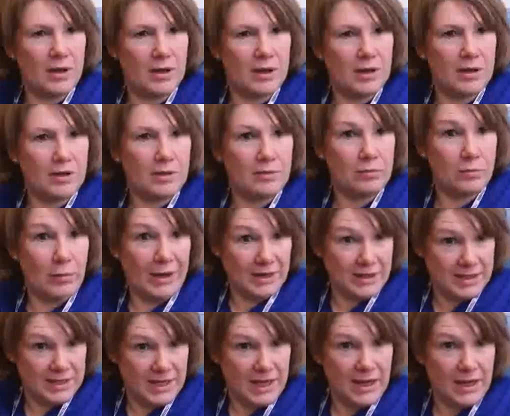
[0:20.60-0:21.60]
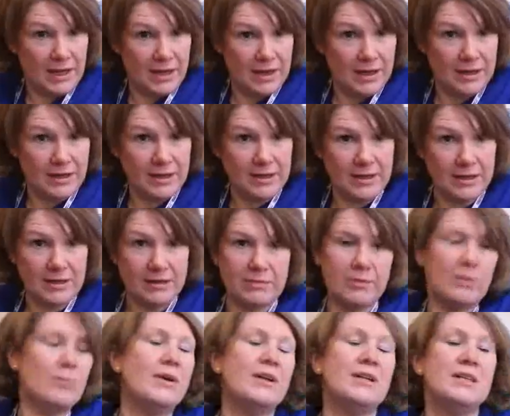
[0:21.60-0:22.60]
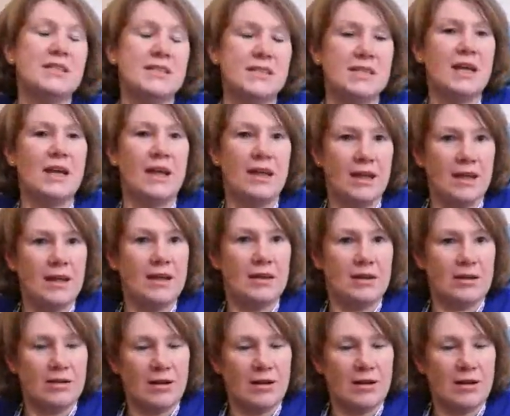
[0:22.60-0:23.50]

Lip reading: came to see me. She explained what